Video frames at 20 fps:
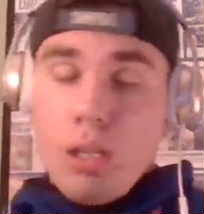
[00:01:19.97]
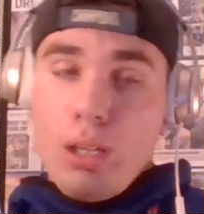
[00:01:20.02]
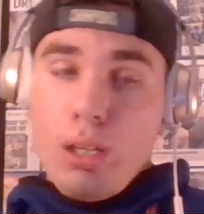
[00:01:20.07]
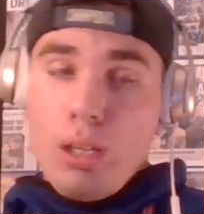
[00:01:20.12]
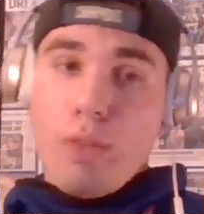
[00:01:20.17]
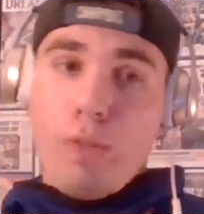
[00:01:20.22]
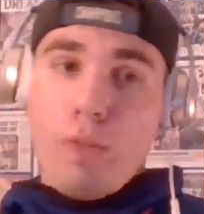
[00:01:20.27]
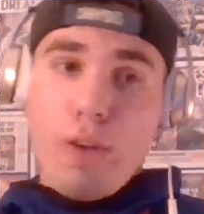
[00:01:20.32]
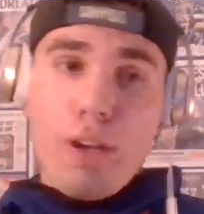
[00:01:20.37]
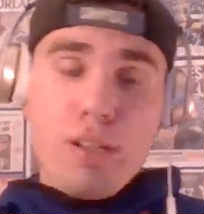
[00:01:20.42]

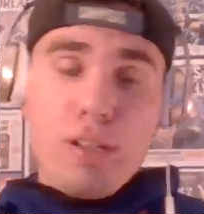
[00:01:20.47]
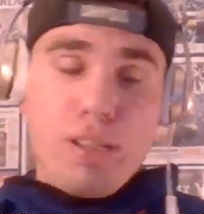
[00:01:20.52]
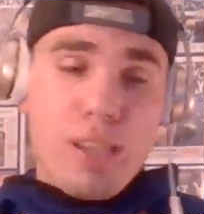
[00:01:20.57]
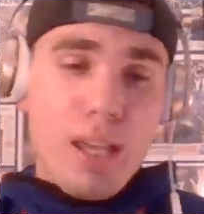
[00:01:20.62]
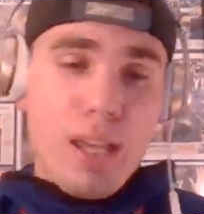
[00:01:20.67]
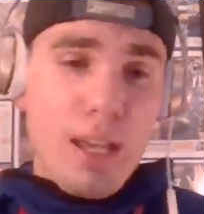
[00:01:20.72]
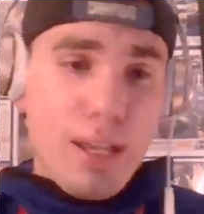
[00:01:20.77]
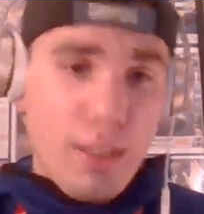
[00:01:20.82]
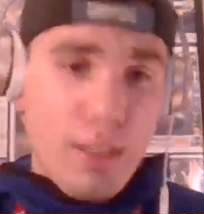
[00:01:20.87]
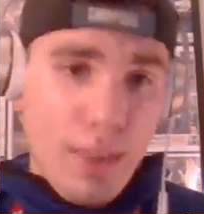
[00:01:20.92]
The first
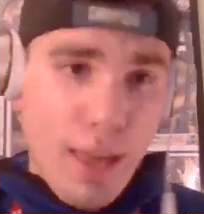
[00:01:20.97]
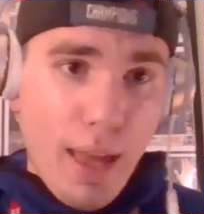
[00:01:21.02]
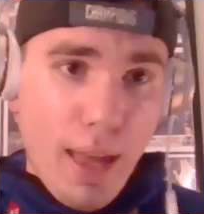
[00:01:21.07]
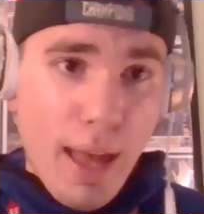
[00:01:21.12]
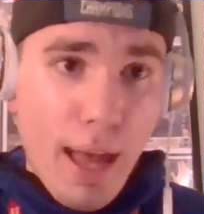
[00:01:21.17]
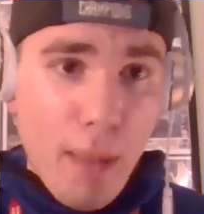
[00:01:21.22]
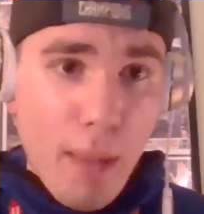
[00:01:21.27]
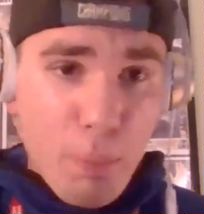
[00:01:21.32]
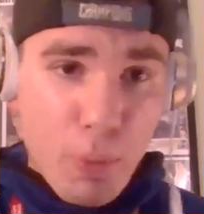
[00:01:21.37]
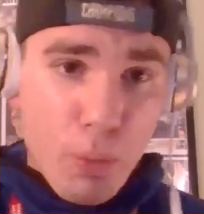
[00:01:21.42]
thing that
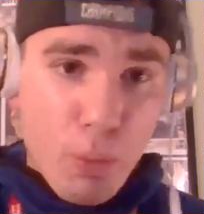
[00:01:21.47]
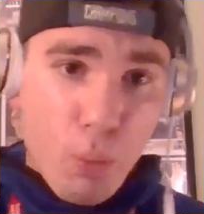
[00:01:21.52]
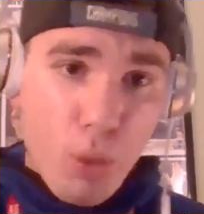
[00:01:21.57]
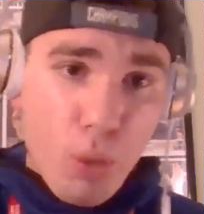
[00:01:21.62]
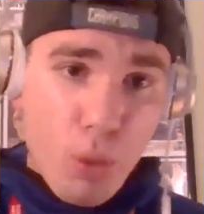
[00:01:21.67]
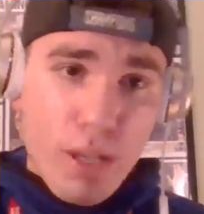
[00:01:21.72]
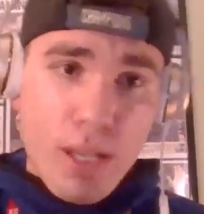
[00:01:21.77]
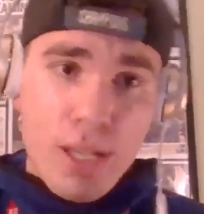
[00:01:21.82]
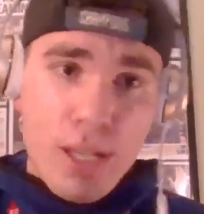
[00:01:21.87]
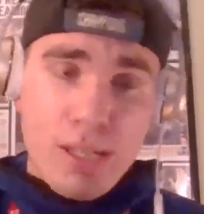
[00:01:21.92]
happened
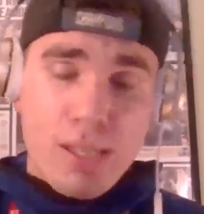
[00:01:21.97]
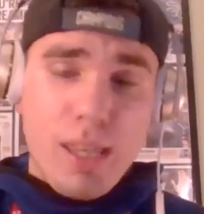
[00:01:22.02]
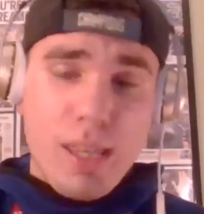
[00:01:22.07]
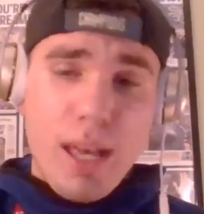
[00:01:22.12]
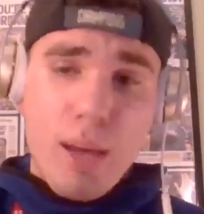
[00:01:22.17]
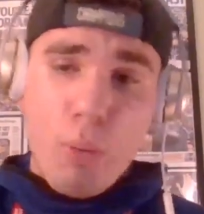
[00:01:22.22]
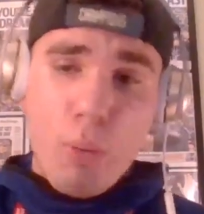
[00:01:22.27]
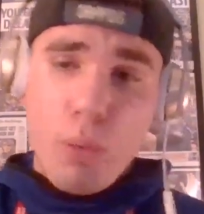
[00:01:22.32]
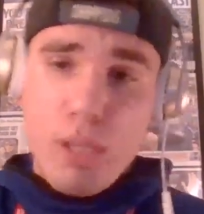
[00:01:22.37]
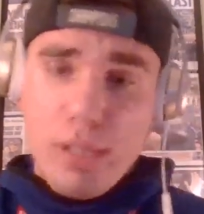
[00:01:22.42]
was
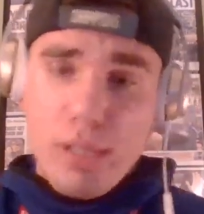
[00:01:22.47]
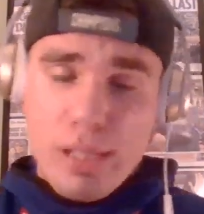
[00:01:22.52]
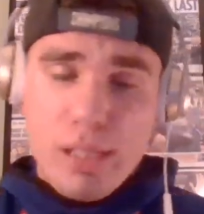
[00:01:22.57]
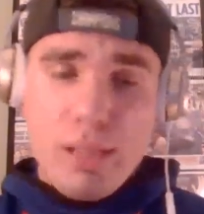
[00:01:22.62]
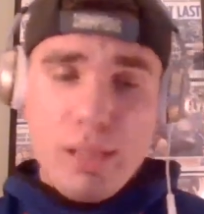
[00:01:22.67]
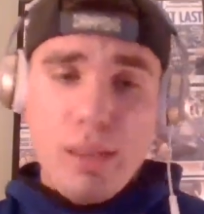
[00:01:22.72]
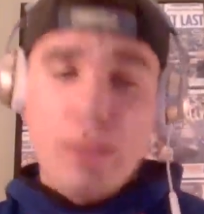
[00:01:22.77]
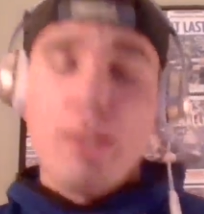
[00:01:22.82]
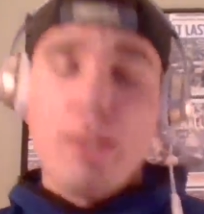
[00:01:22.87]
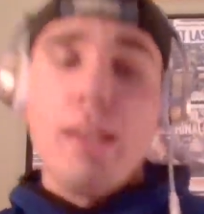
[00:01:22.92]
that
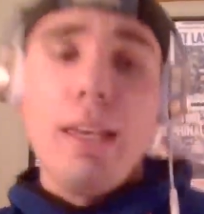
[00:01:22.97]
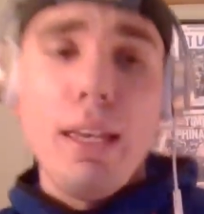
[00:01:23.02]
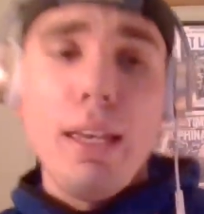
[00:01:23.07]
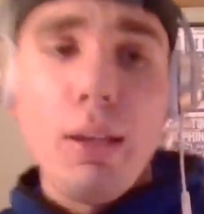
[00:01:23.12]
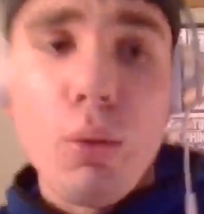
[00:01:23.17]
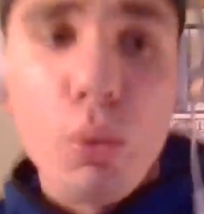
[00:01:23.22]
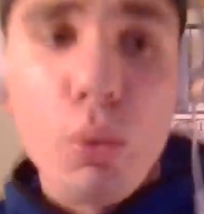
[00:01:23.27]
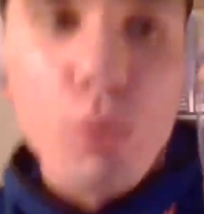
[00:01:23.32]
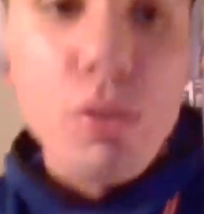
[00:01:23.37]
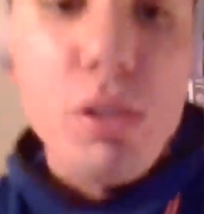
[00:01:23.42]
the
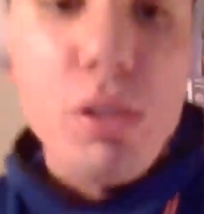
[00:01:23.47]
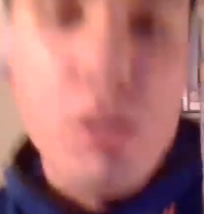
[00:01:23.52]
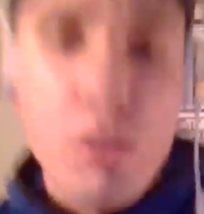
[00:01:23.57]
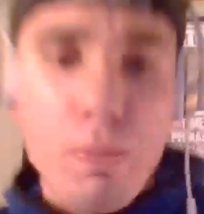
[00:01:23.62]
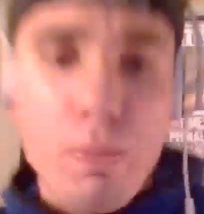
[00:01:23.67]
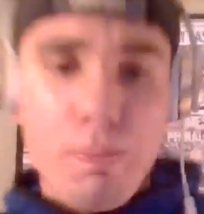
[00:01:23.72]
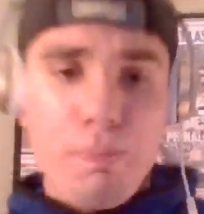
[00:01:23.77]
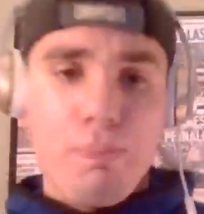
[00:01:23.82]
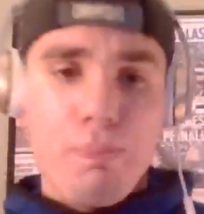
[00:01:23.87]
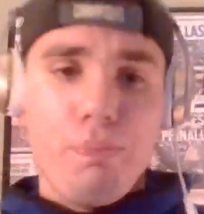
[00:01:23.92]
Eagles,
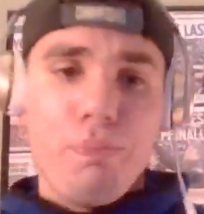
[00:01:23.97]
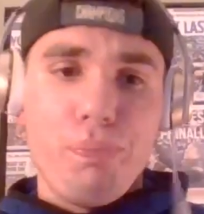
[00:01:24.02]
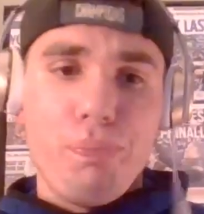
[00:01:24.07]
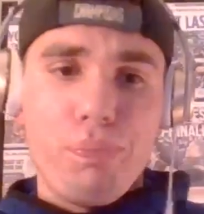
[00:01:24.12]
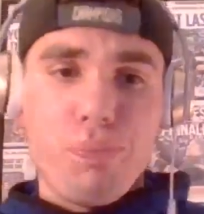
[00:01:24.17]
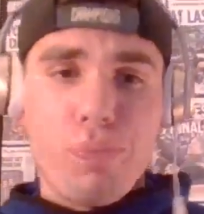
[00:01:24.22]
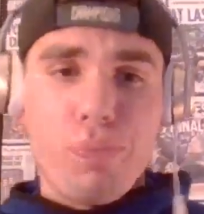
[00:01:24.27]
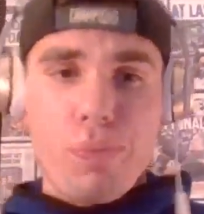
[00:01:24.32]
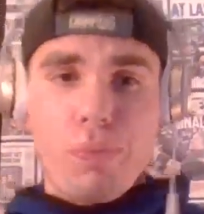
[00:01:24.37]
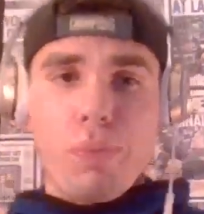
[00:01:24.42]

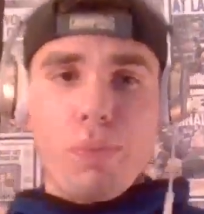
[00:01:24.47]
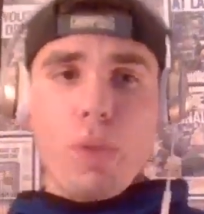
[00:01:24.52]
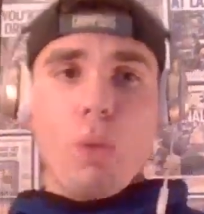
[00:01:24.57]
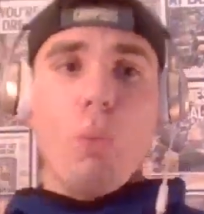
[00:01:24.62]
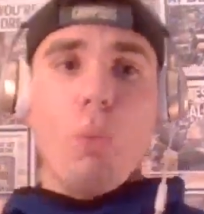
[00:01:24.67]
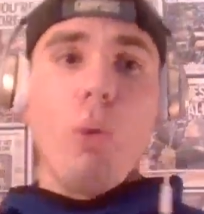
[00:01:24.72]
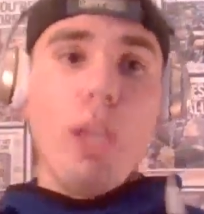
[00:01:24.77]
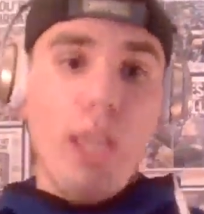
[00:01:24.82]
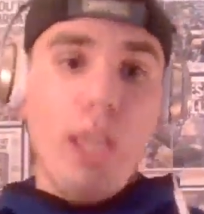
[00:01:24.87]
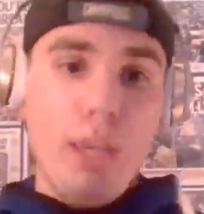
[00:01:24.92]

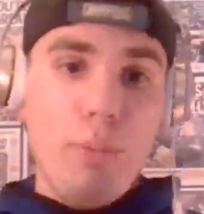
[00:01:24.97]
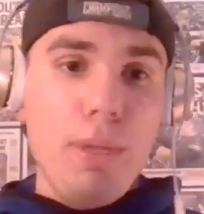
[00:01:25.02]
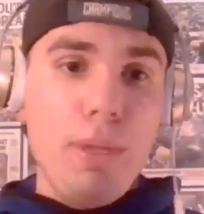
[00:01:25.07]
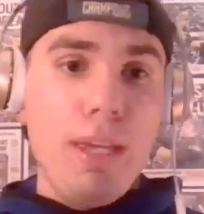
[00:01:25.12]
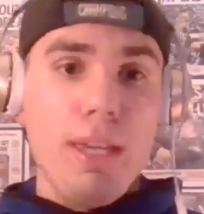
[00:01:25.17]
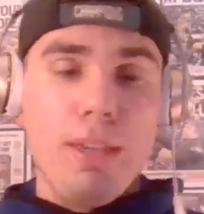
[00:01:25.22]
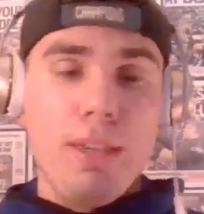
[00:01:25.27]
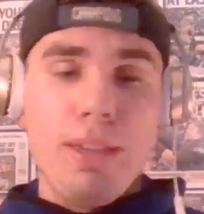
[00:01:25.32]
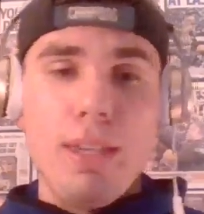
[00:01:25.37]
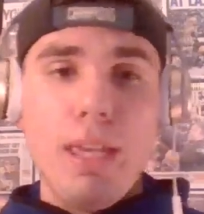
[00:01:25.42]
we
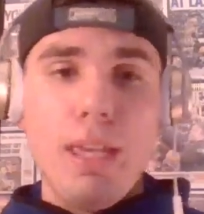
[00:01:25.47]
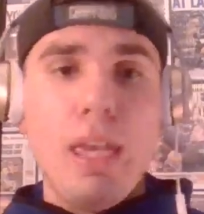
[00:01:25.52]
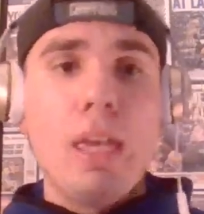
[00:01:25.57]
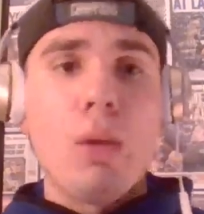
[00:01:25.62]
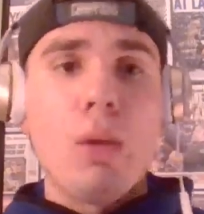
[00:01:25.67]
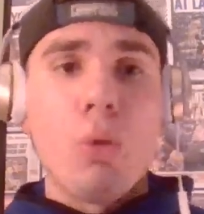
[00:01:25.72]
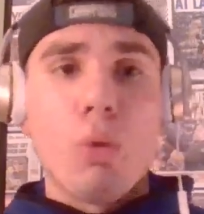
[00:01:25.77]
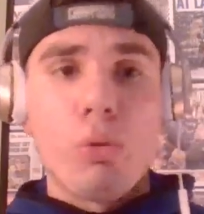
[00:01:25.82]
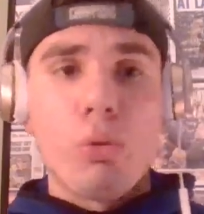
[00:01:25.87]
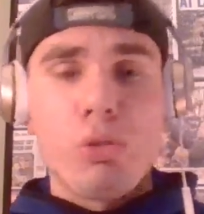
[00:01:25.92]
being the
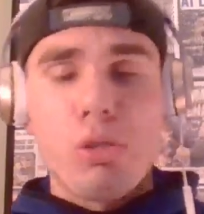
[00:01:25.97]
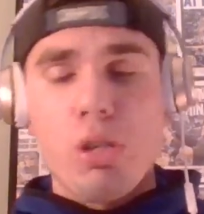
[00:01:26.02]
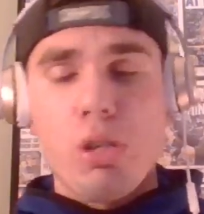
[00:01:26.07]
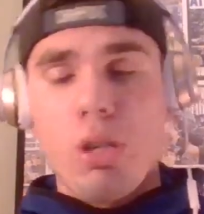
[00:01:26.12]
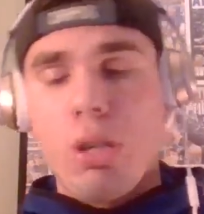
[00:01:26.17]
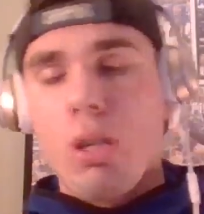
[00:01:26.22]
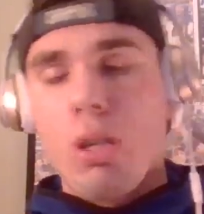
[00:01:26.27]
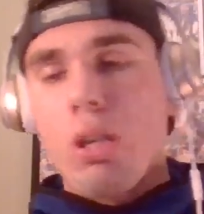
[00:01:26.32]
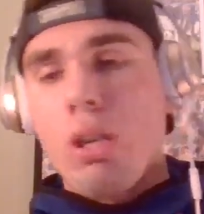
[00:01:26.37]
Eagles,